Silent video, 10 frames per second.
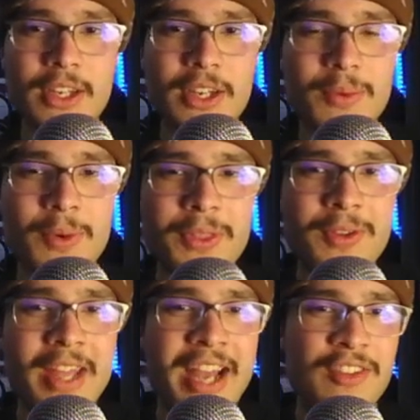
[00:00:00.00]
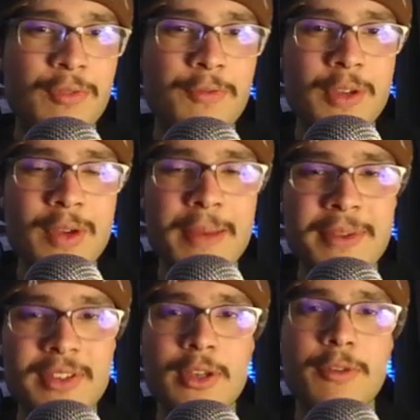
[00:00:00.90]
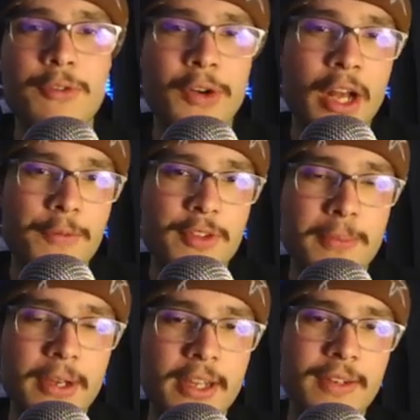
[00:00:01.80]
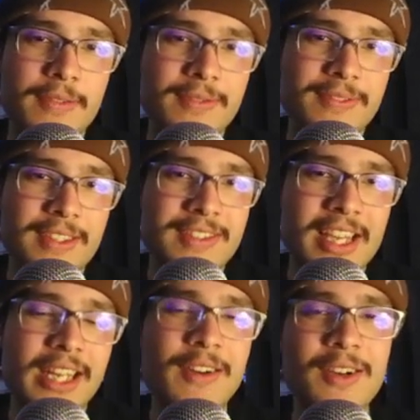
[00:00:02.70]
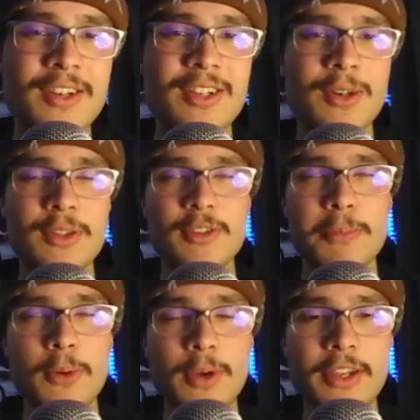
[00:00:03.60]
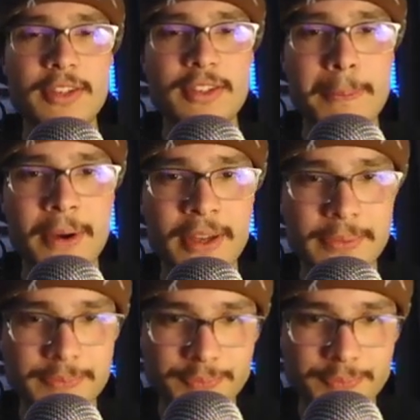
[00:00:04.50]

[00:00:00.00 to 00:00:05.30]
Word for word: whether they actually view him as a good front office mind, it's kind of hard to tell at this point. But